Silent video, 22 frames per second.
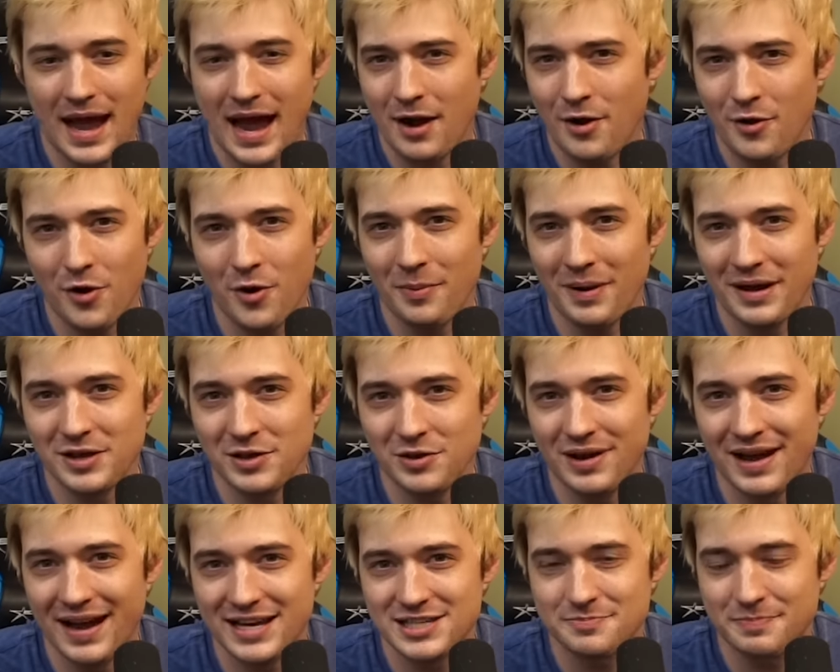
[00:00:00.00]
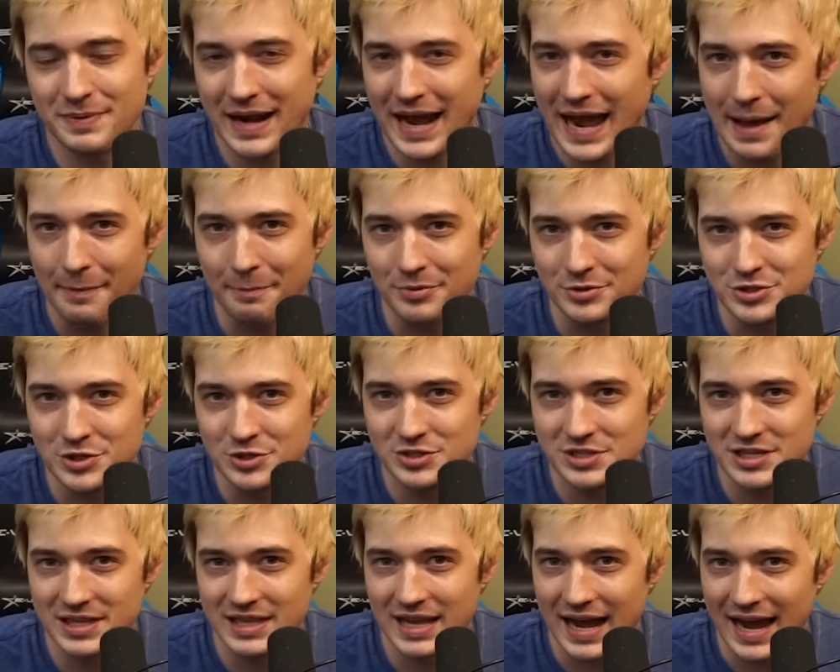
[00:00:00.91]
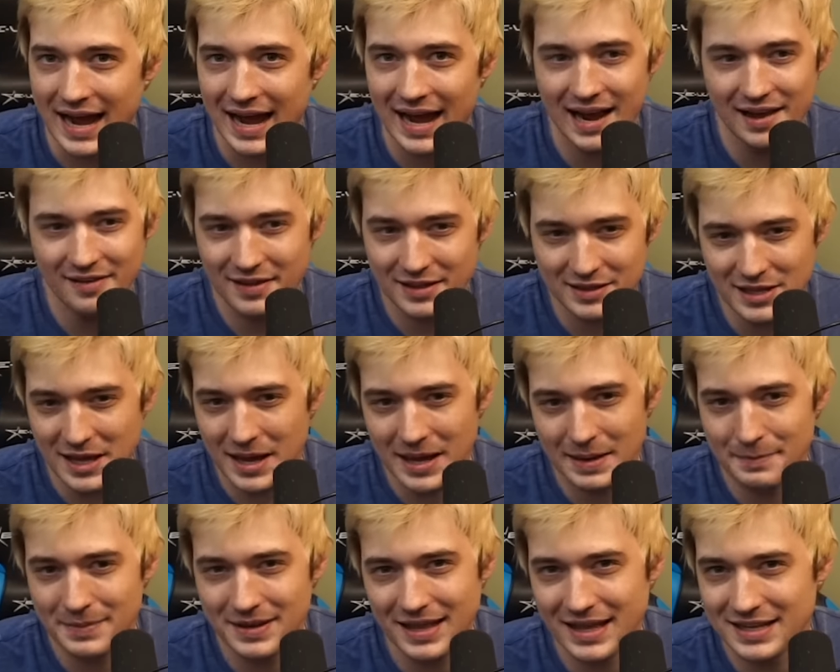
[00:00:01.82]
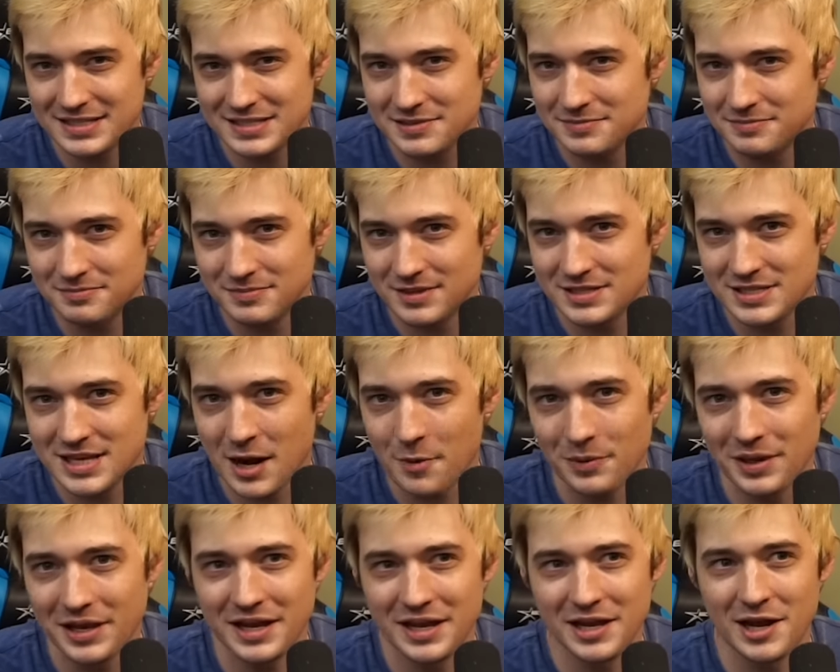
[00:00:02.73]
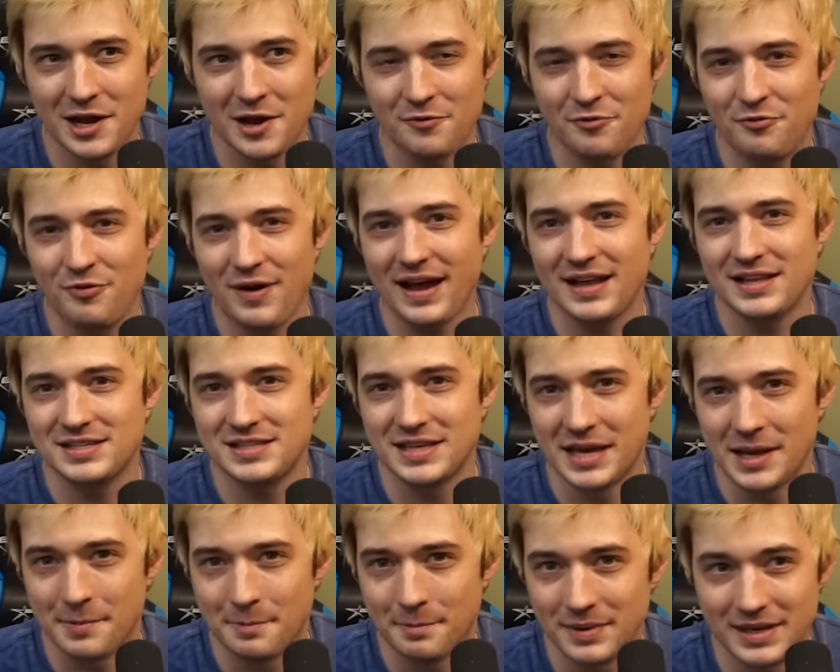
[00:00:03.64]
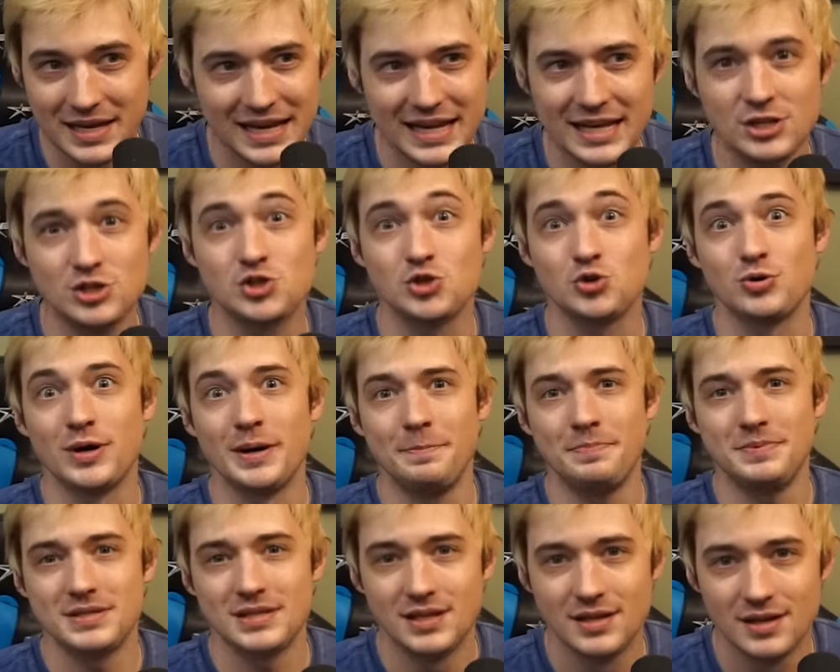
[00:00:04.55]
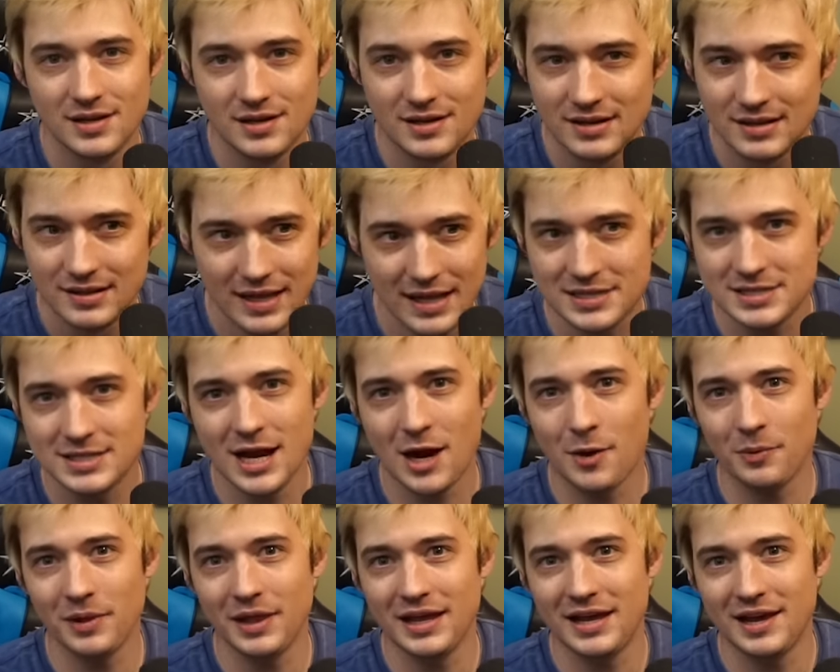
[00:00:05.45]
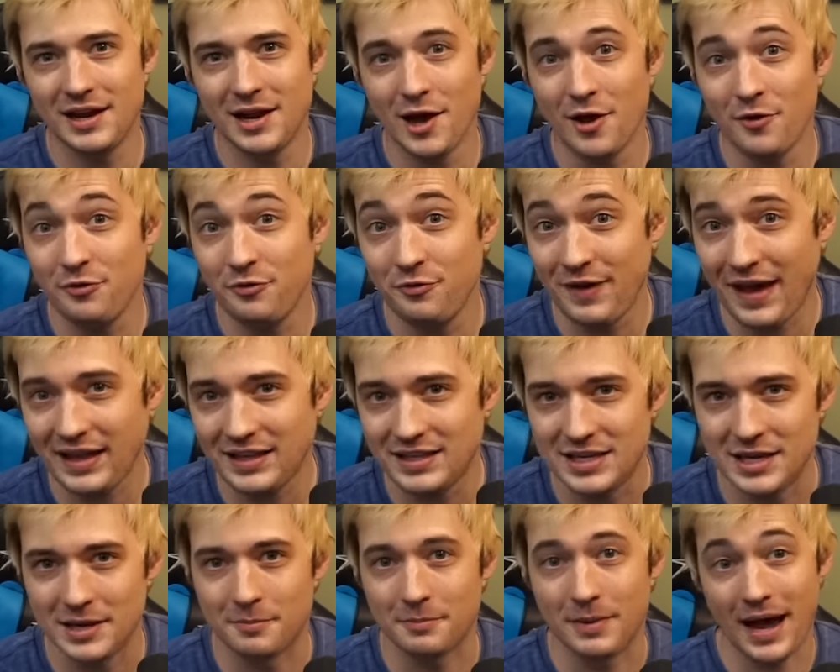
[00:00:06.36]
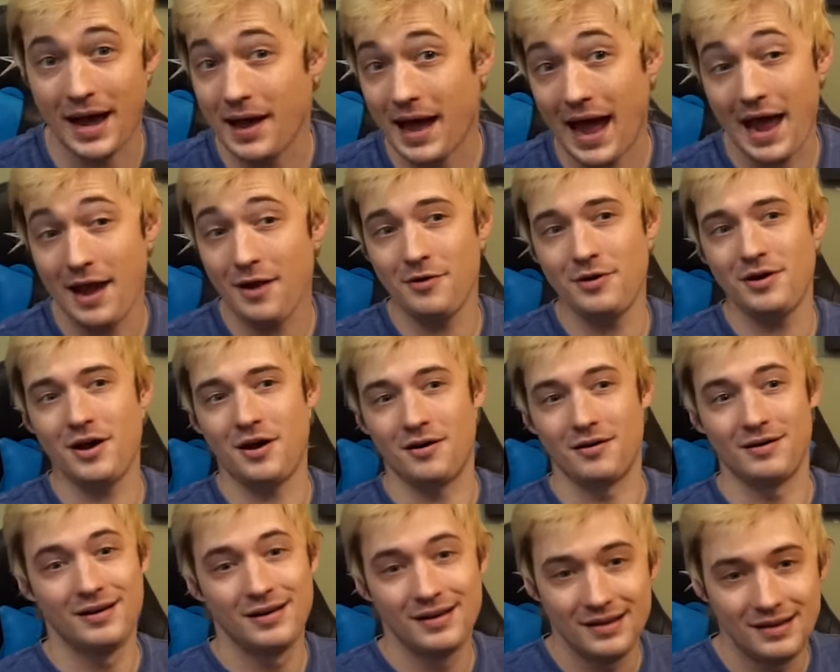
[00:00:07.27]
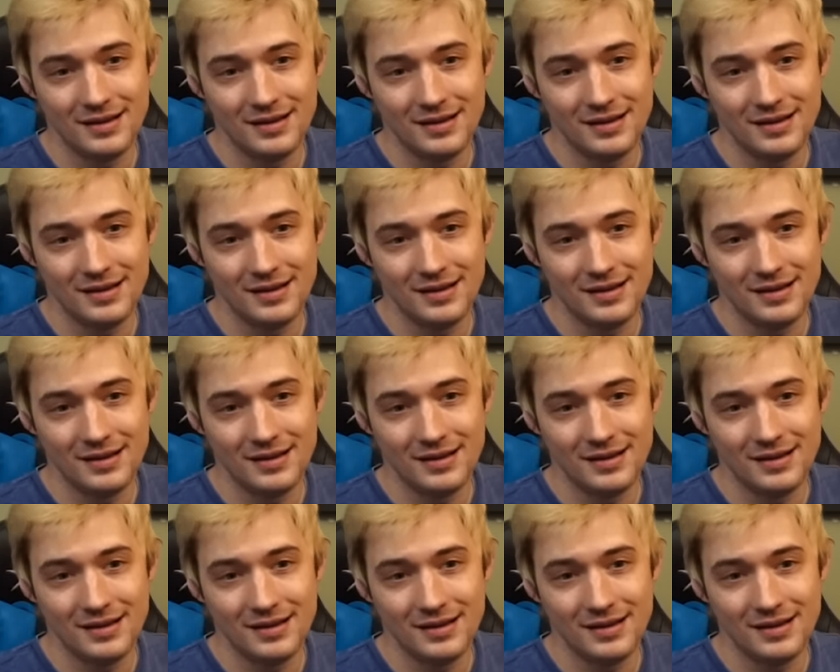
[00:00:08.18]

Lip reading: I don't know about you guys, but apple juice in the eye, I mean, that's not really going to affect him. Getting tripped, that's not really going to affect him. I don't know.